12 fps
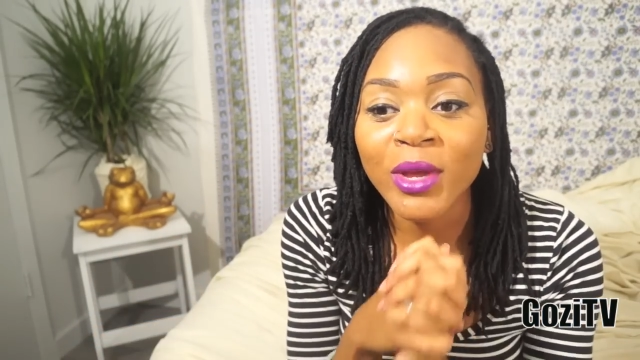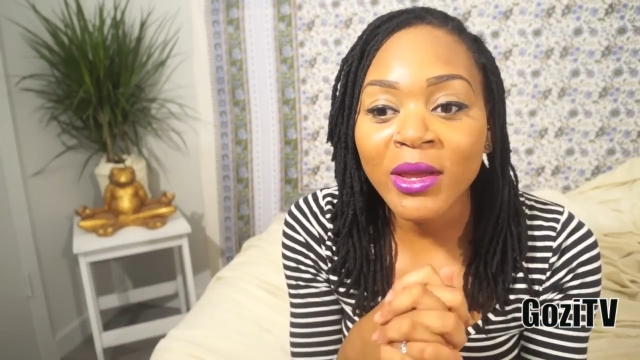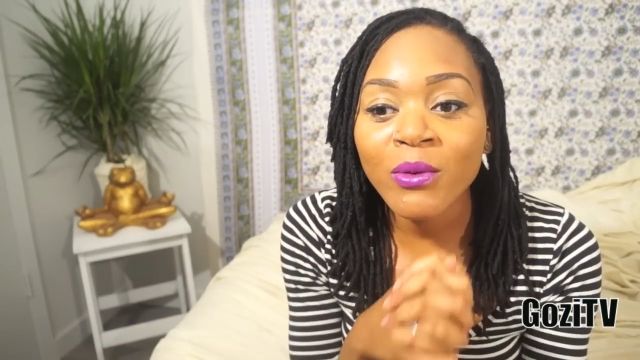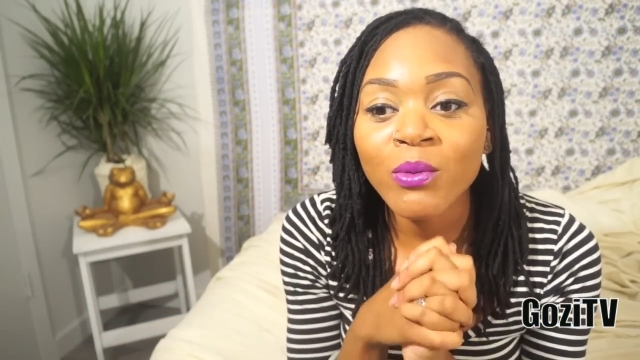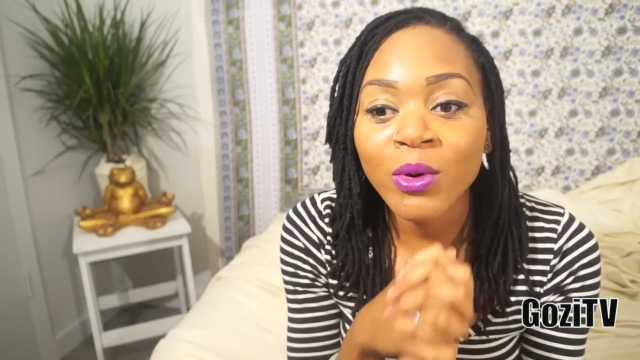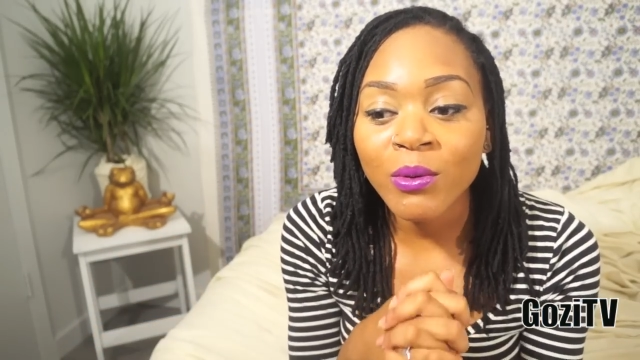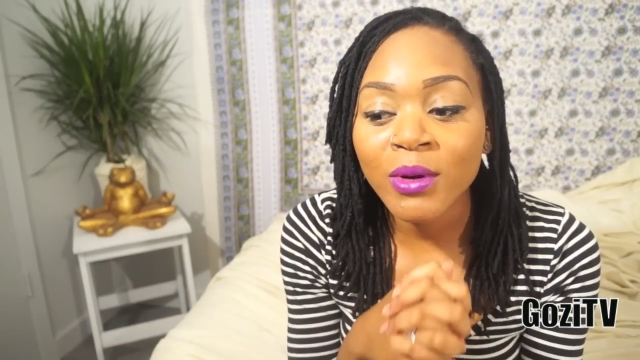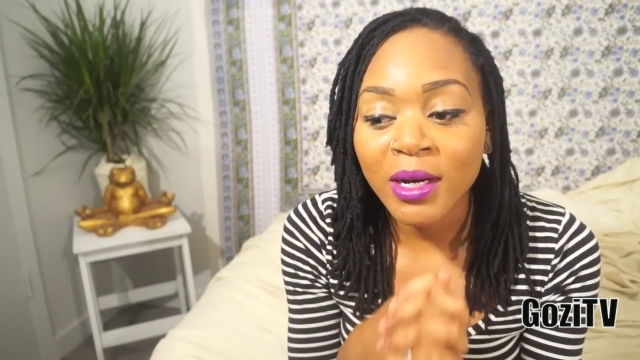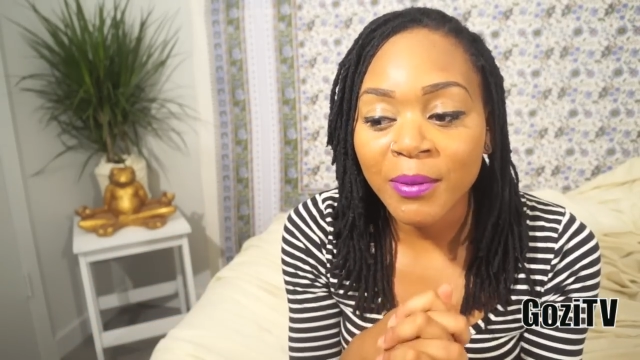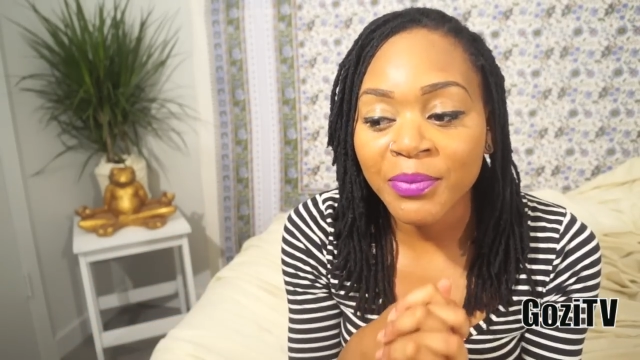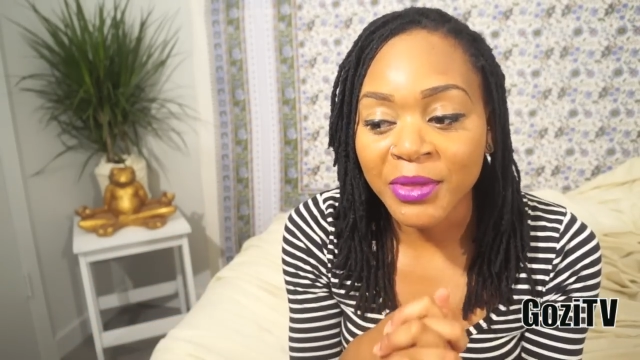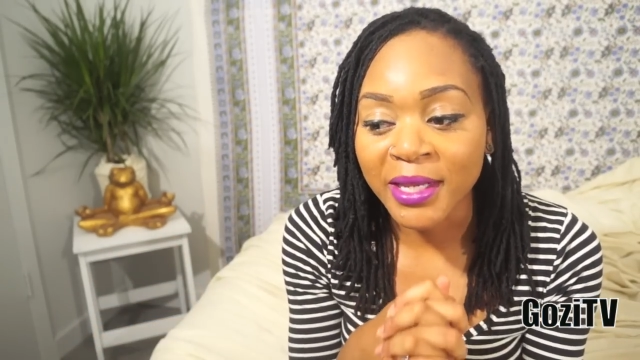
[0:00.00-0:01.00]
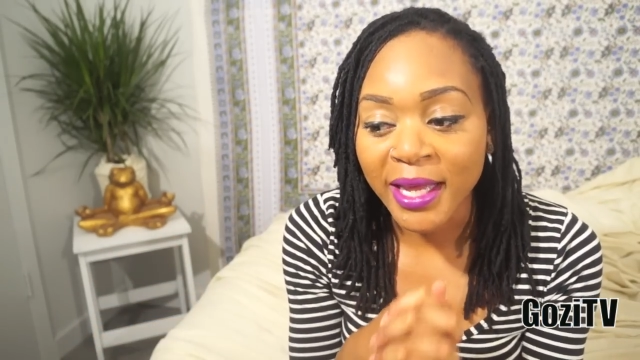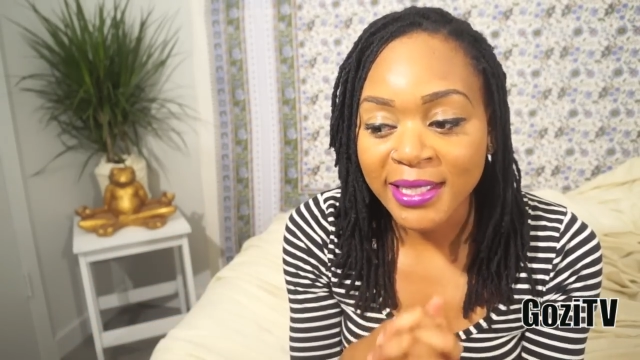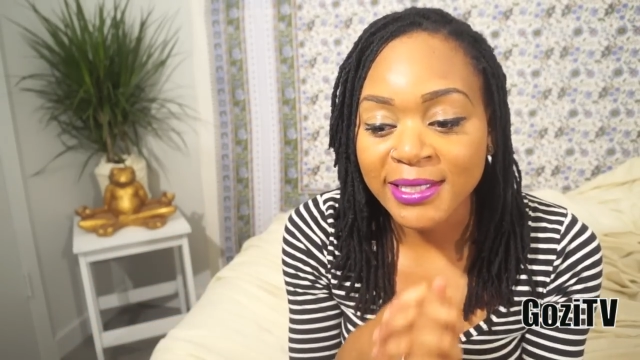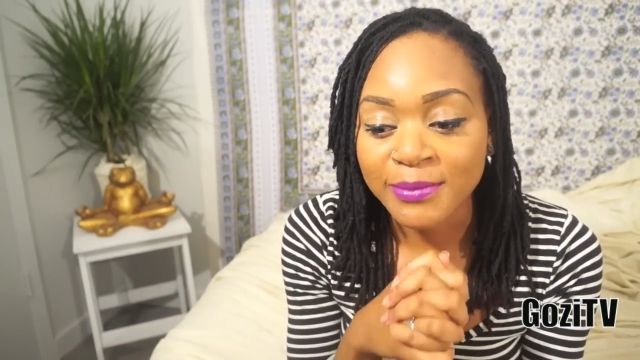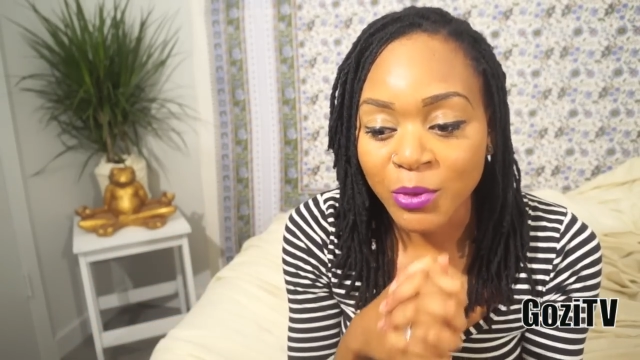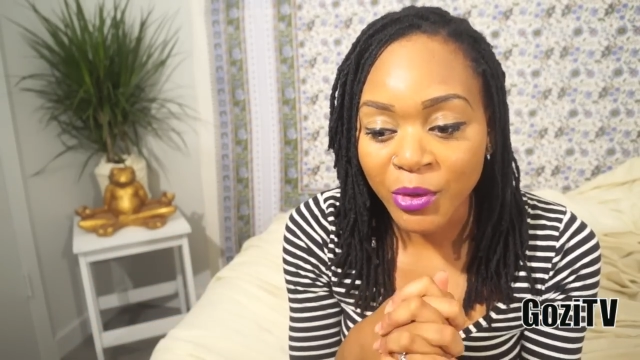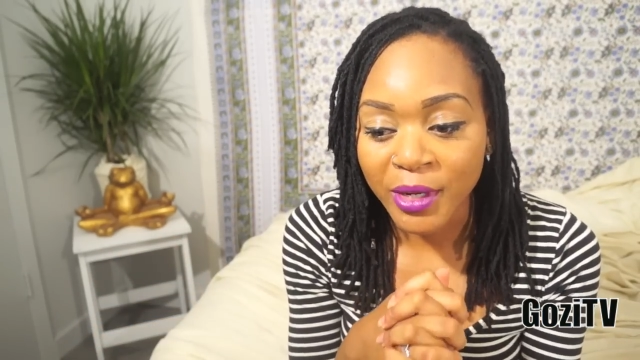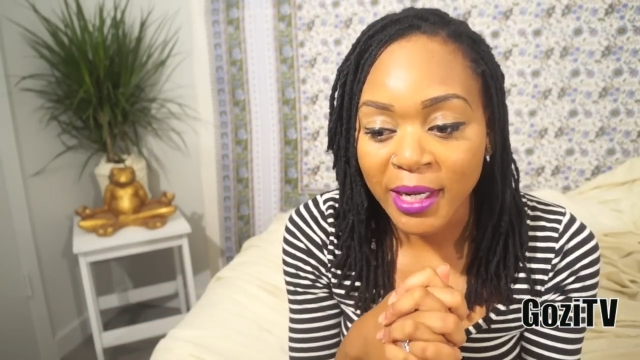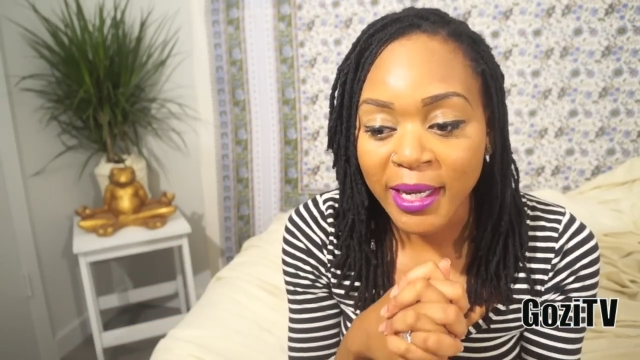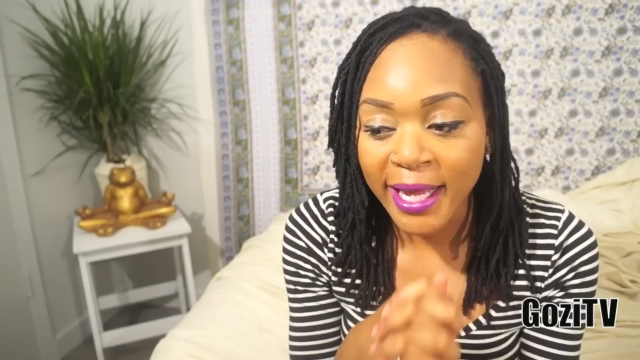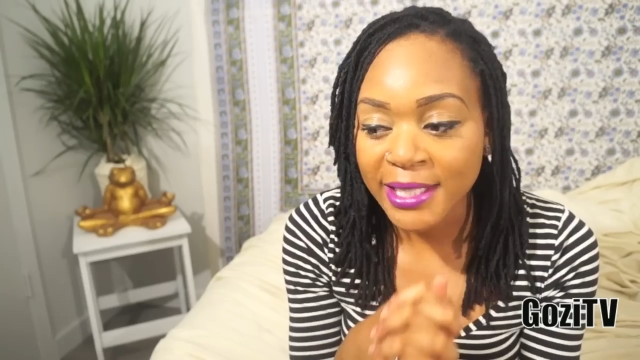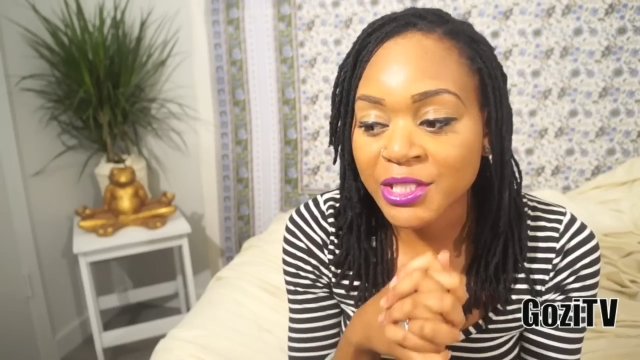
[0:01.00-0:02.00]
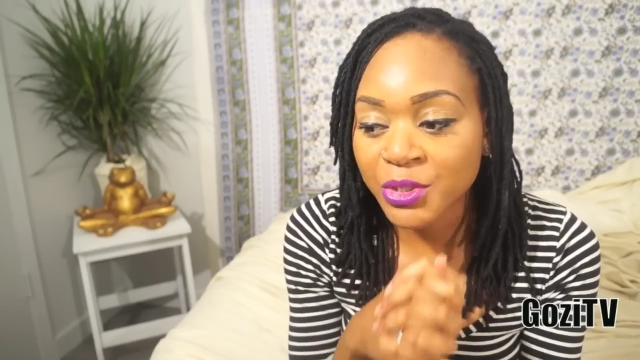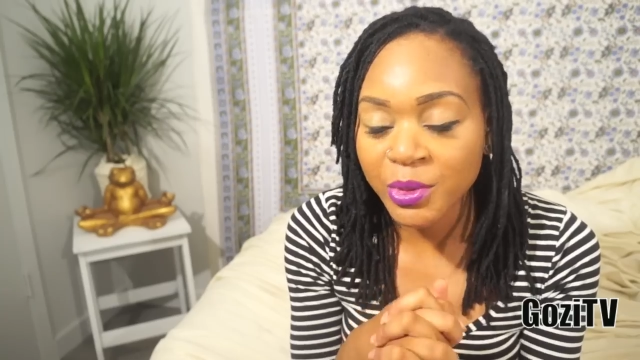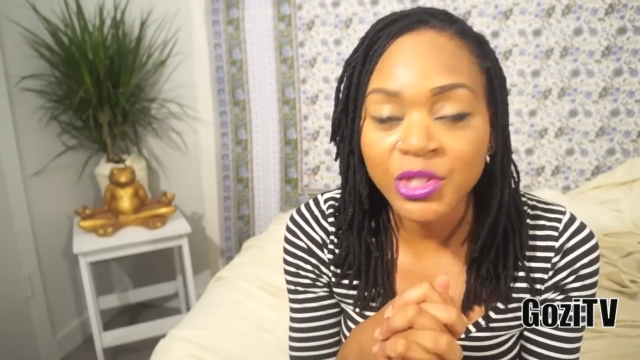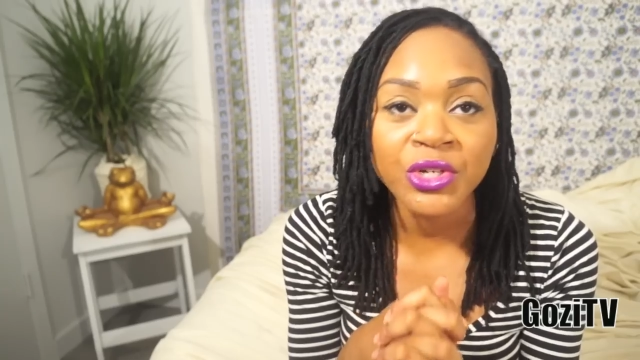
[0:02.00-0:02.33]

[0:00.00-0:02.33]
We woke up the next morning next to